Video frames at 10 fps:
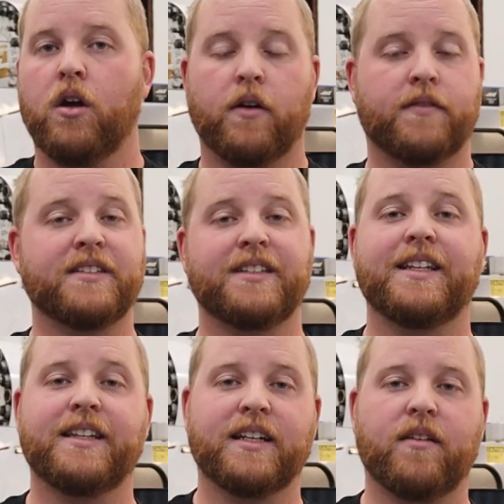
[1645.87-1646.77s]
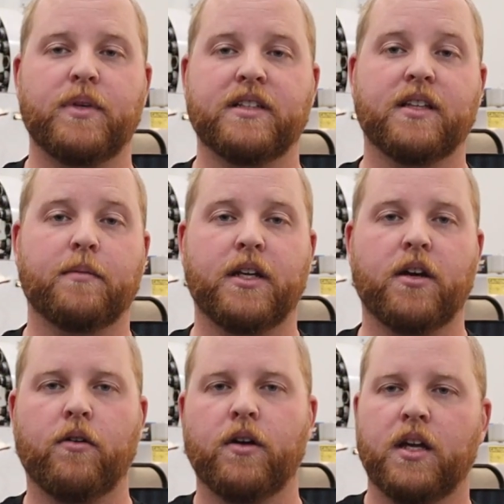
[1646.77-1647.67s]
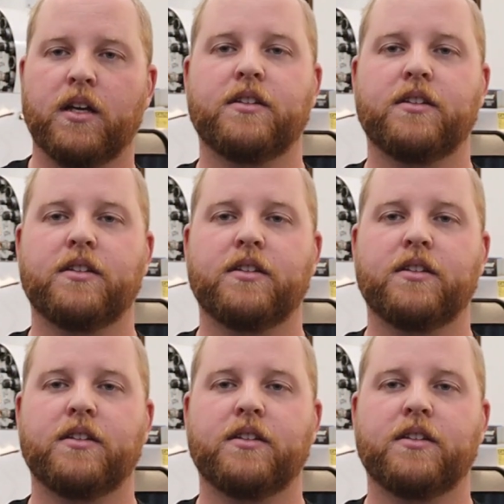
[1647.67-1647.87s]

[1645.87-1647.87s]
or if there's anything I've missed, let me know.